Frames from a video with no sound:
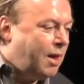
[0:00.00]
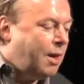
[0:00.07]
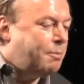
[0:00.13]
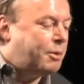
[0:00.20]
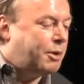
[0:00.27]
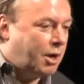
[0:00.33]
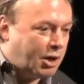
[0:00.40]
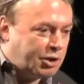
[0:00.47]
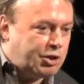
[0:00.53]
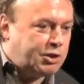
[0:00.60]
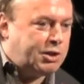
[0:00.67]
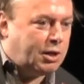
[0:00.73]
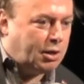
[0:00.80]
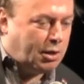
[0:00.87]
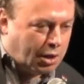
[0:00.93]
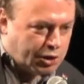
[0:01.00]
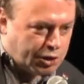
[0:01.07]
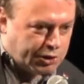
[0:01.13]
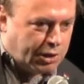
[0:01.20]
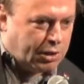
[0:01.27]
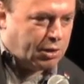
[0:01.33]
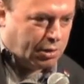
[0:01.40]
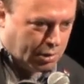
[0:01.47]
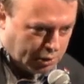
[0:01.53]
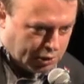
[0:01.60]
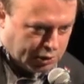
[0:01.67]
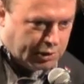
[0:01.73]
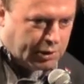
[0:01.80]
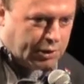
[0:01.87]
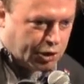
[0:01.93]
But Argentina
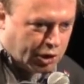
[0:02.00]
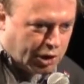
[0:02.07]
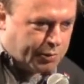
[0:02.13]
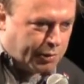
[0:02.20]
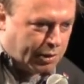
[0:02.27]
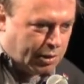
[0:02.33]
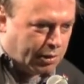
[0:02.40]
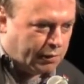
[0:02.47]
changed my life.